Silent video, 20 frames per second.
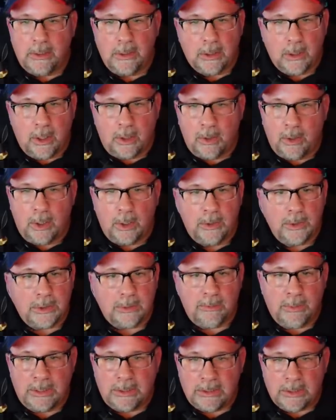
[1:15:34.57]
the
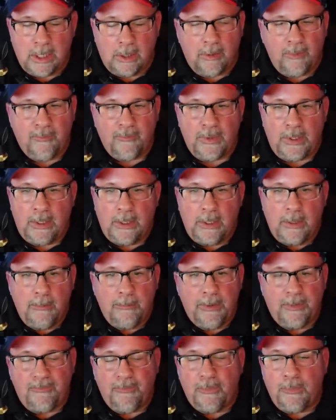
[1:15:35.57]
co-host, myself,
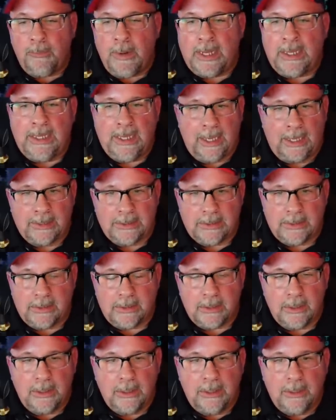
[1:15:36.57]
but for my
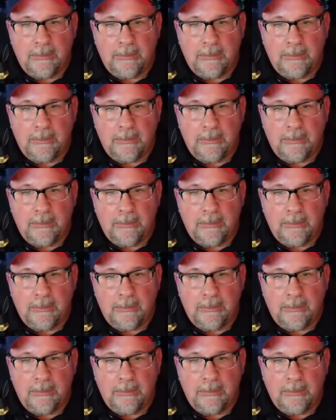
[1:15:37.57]
guests.